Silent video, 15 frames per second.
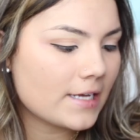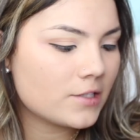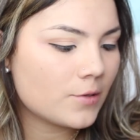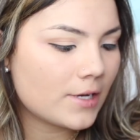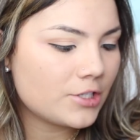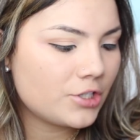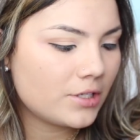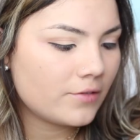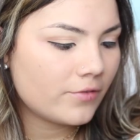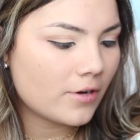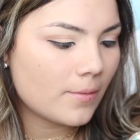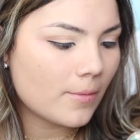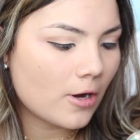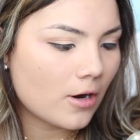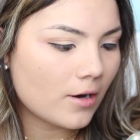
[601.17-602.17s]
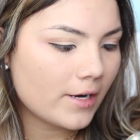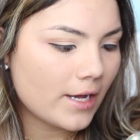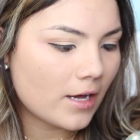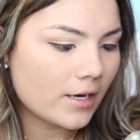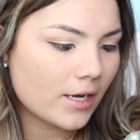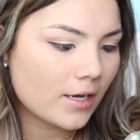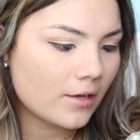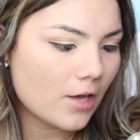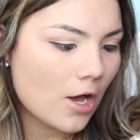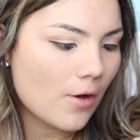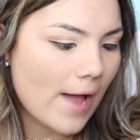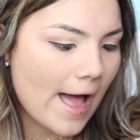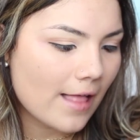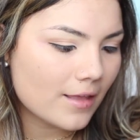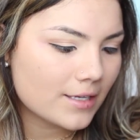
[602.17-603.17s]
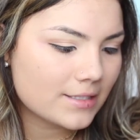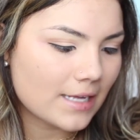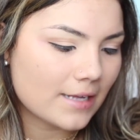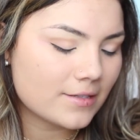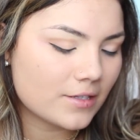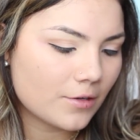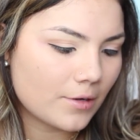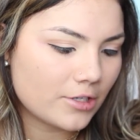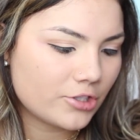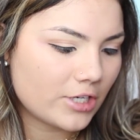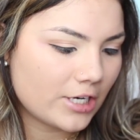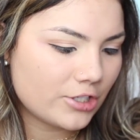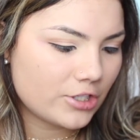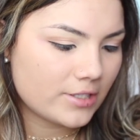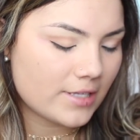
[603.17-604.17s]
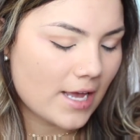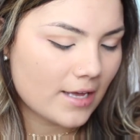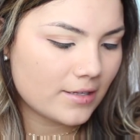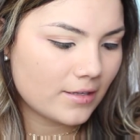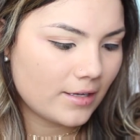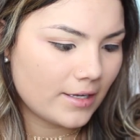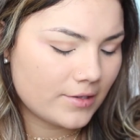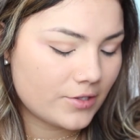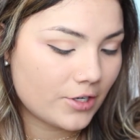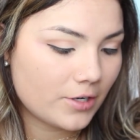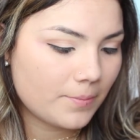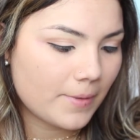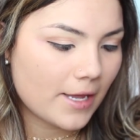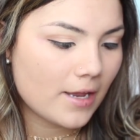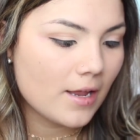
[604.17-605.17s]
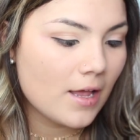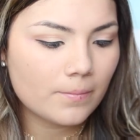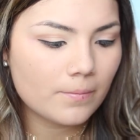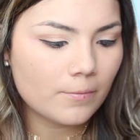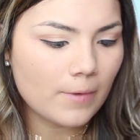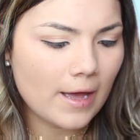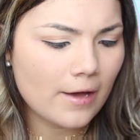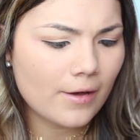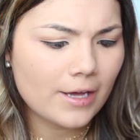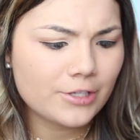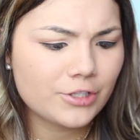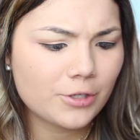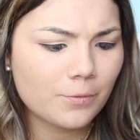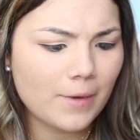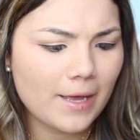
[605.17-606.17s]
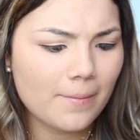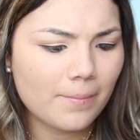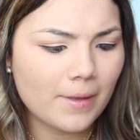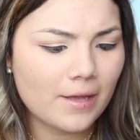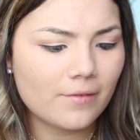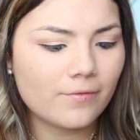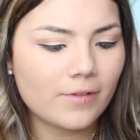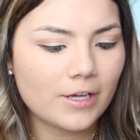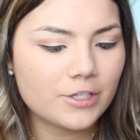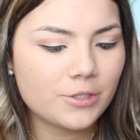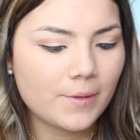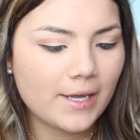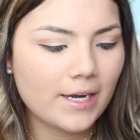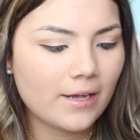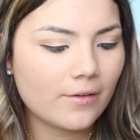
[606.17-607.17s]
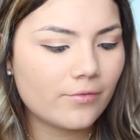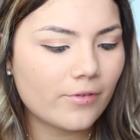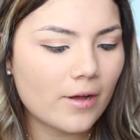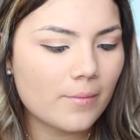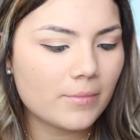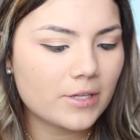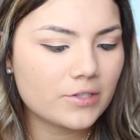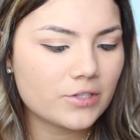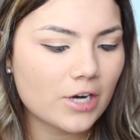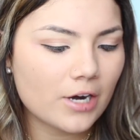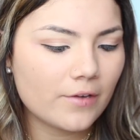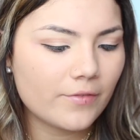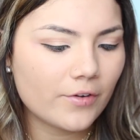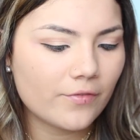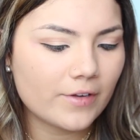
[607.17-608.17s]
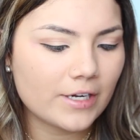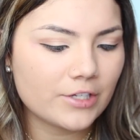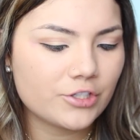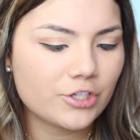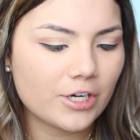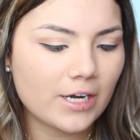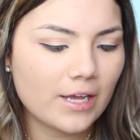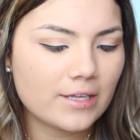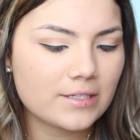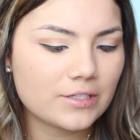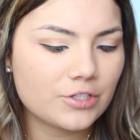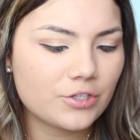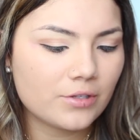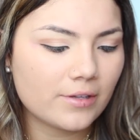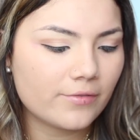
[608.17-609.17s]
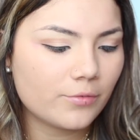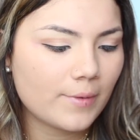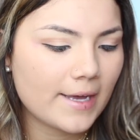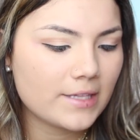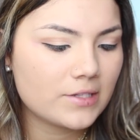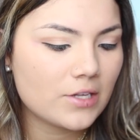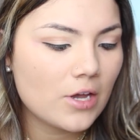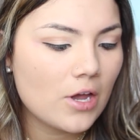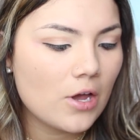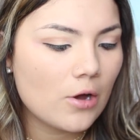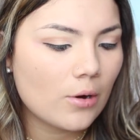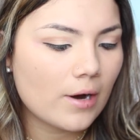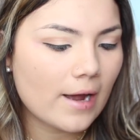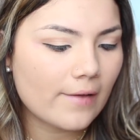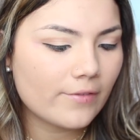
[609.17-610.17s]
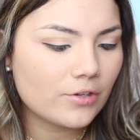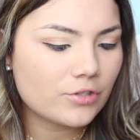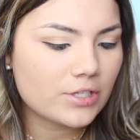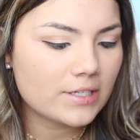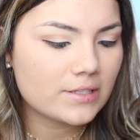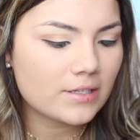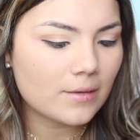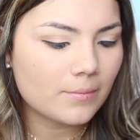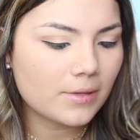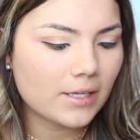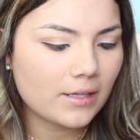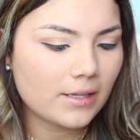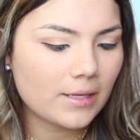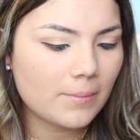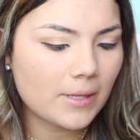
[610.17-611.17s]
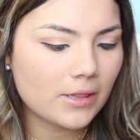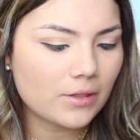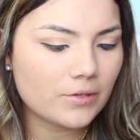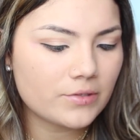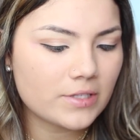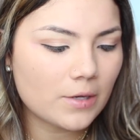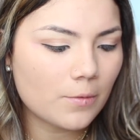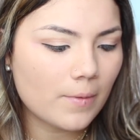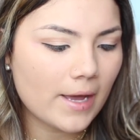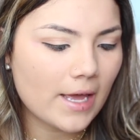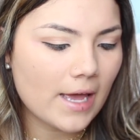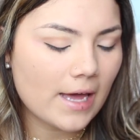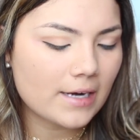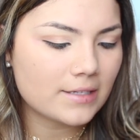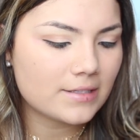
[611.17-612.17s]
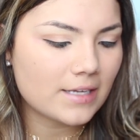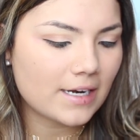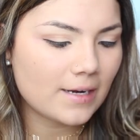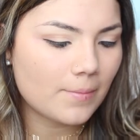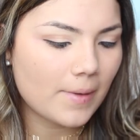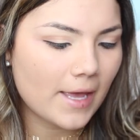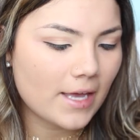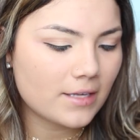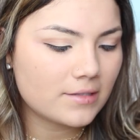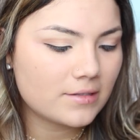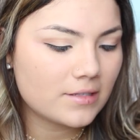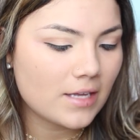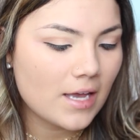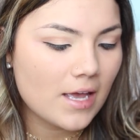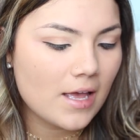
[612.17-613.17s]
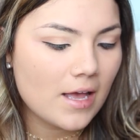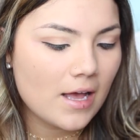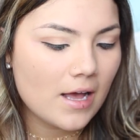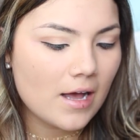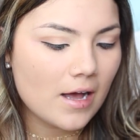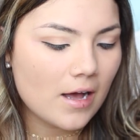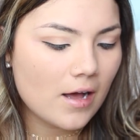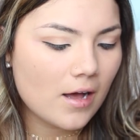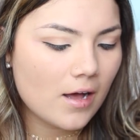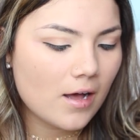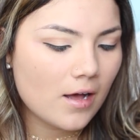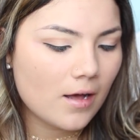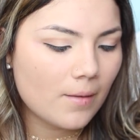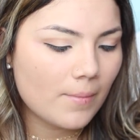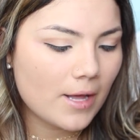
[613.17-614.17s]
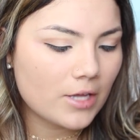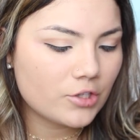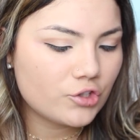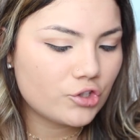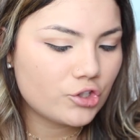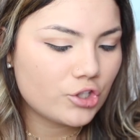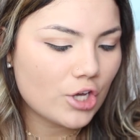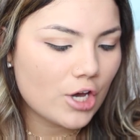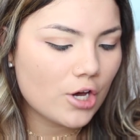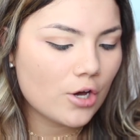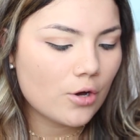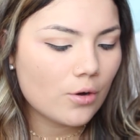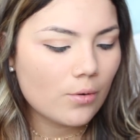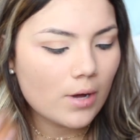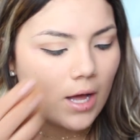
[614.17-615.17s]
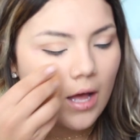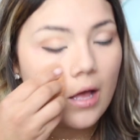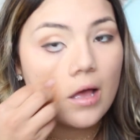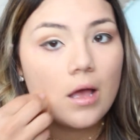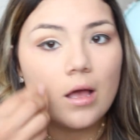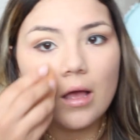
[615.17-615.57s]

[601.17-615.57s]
Next question from Ariana. Oh, Alex asked the question I just answered, but how has your weight been fluctuating from the start of your fitness journey since you lift weights or have you just completely been losing weight at a steady pace? Um, so